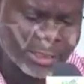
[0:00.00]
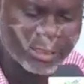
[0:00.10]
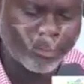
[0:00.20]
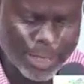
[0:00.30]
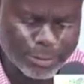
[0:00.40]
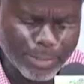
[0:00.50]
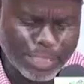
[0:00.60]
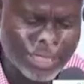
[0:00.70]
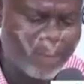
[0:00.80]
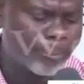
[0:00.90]

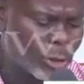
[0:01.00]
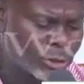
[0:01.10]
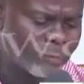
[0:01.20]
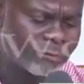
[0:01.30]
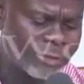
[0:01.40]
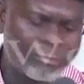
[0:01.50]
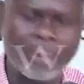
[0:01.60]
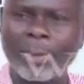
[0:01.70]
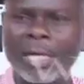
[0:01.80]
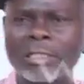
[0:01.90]
departments, and boards of
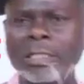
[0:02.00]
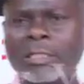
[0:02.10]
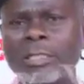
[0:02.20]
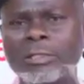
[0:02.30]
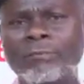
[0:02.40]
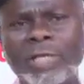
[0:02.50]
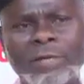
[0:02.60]
different parastatals of the